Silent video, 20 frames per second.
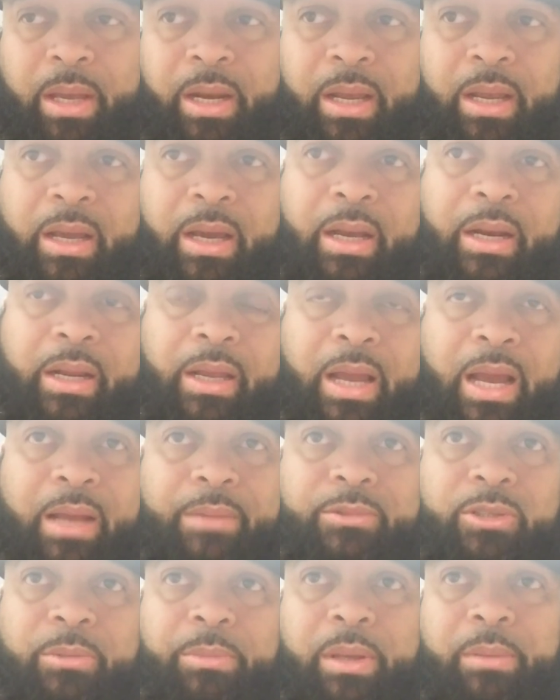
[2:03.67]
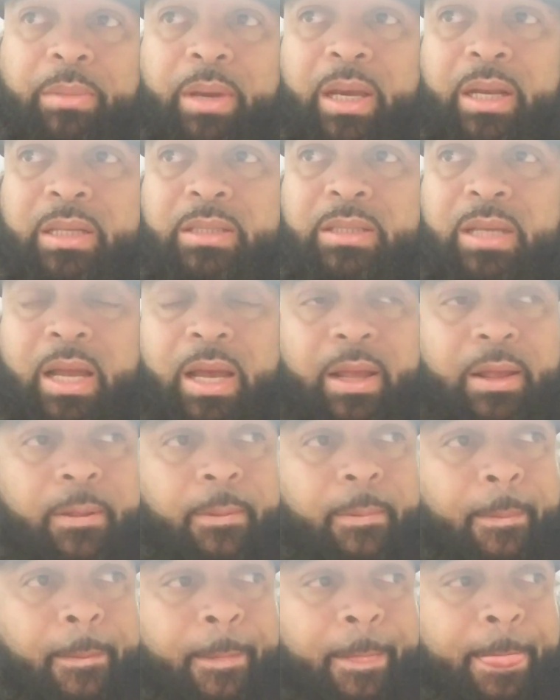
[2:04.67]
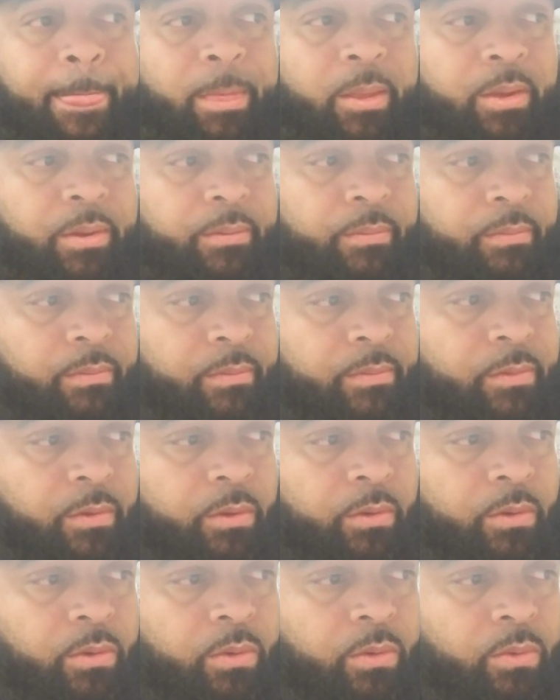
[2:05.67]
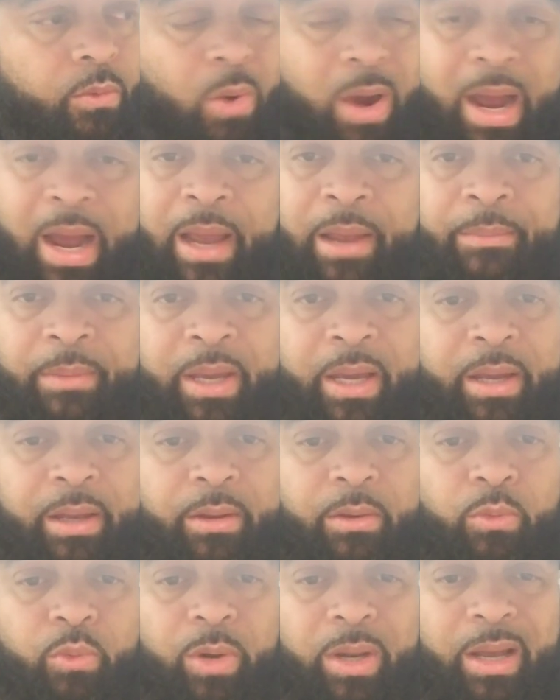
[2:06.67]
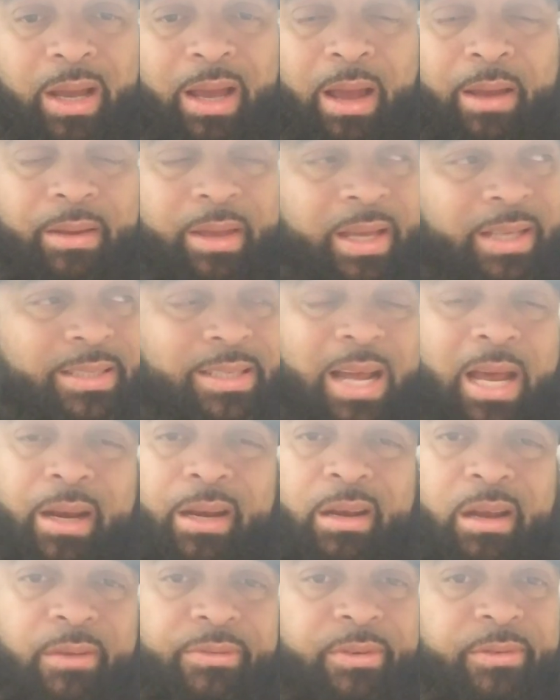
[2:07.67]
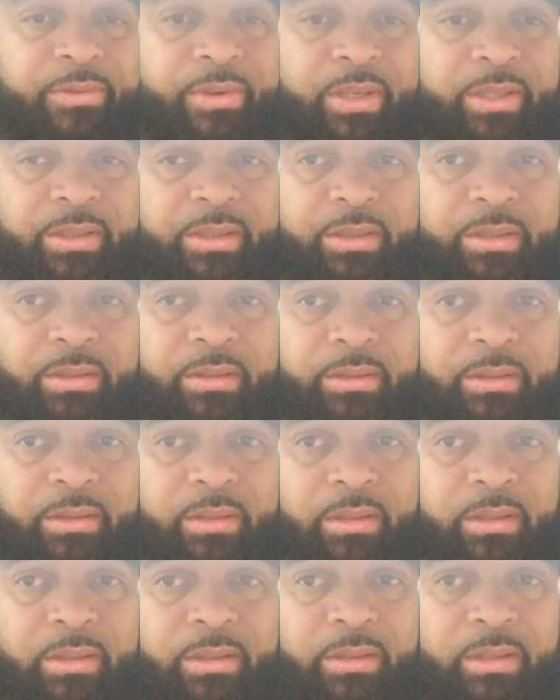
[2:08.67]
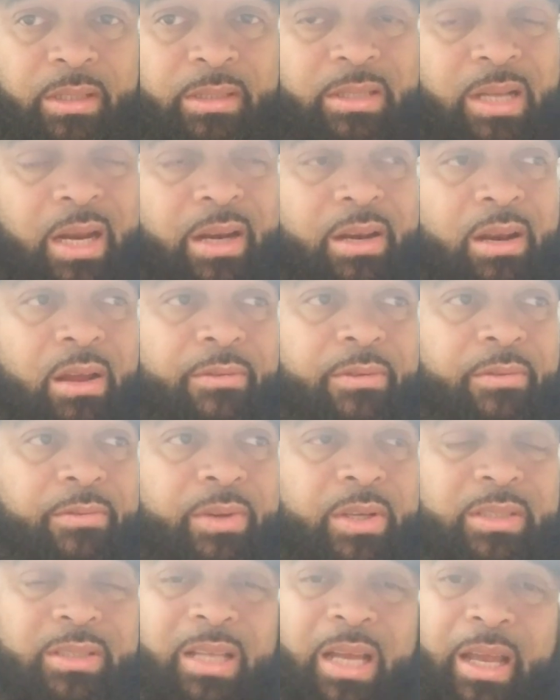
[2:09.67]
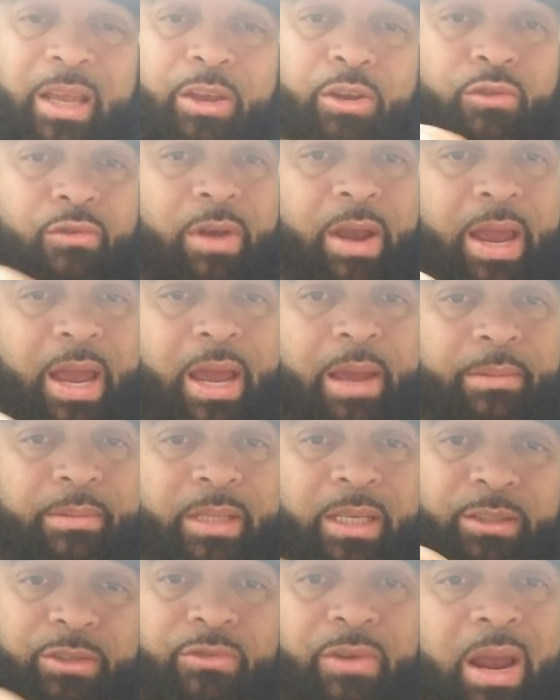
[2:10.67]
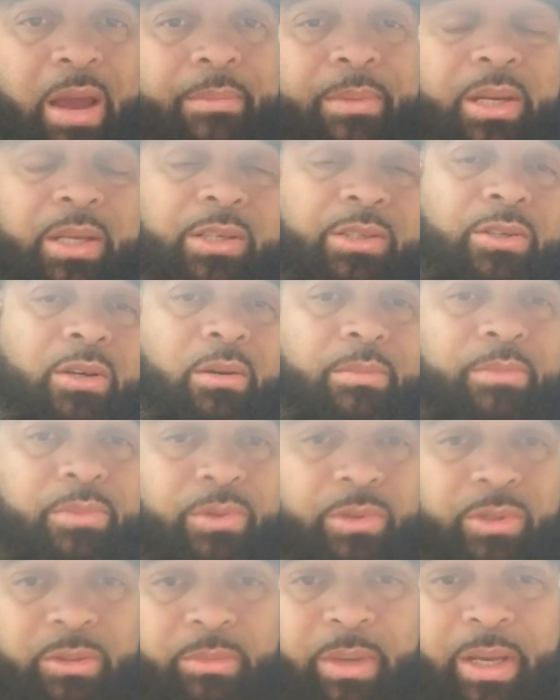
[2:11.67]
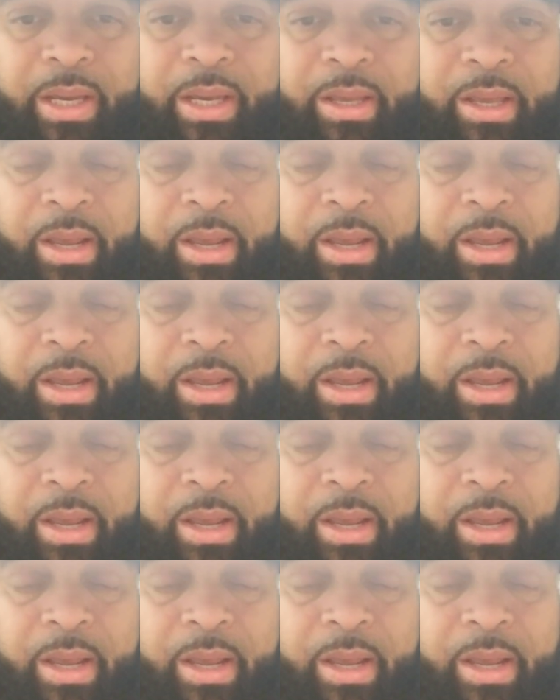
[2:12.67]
that kind of got to me, man. It's like, why, man? It's not enough of us. It's not enough of us that's grabbing these young boys, man.